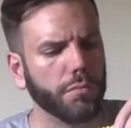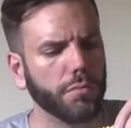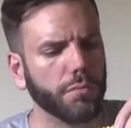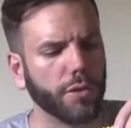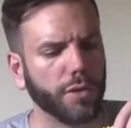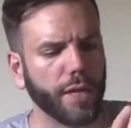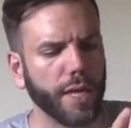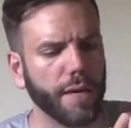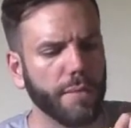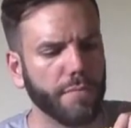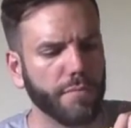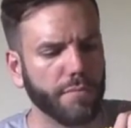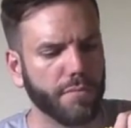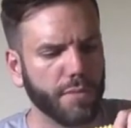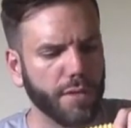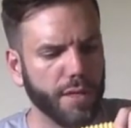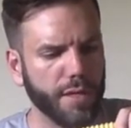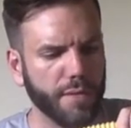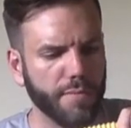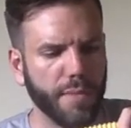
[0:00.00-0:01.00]
okay.
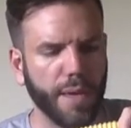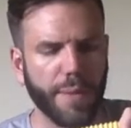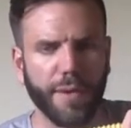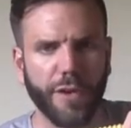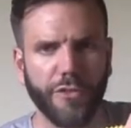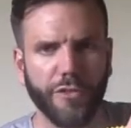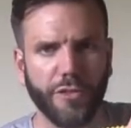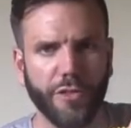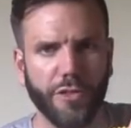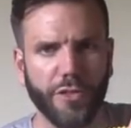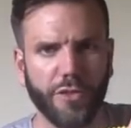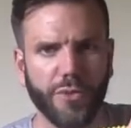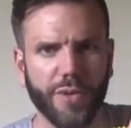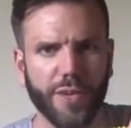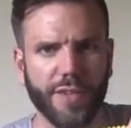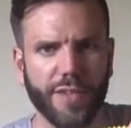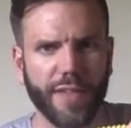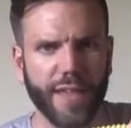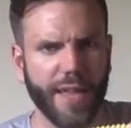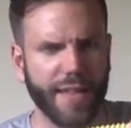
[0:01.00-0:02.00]
Maybe I shouldn't
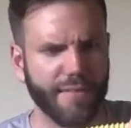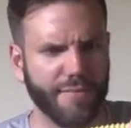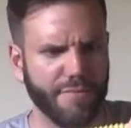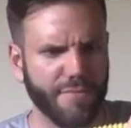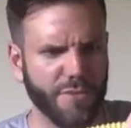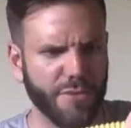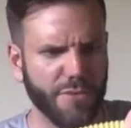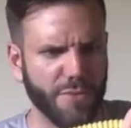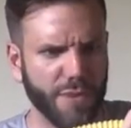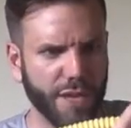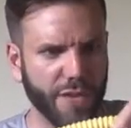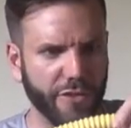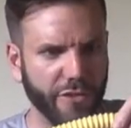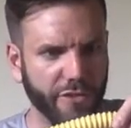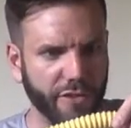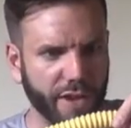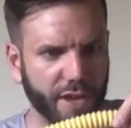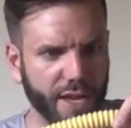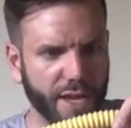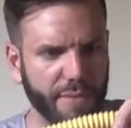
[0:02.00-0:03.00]
squeeze that too
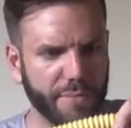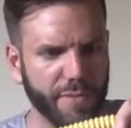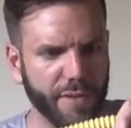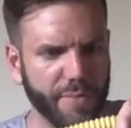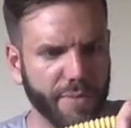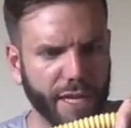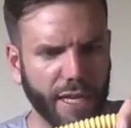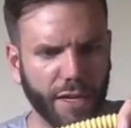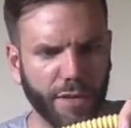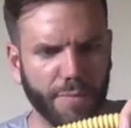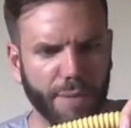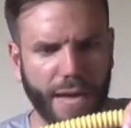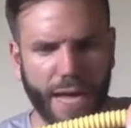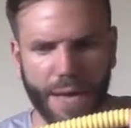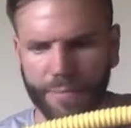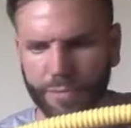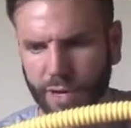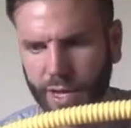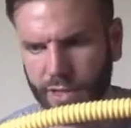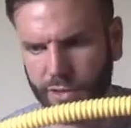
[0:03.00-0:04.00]
much. It made a little
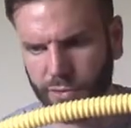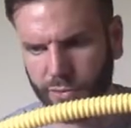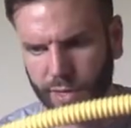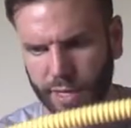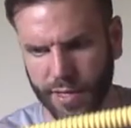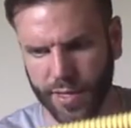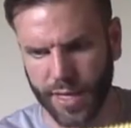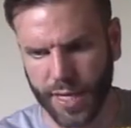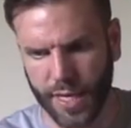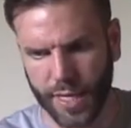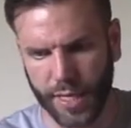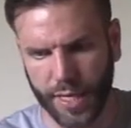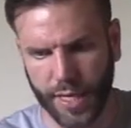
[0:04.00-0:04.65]
pop when I squeezed it.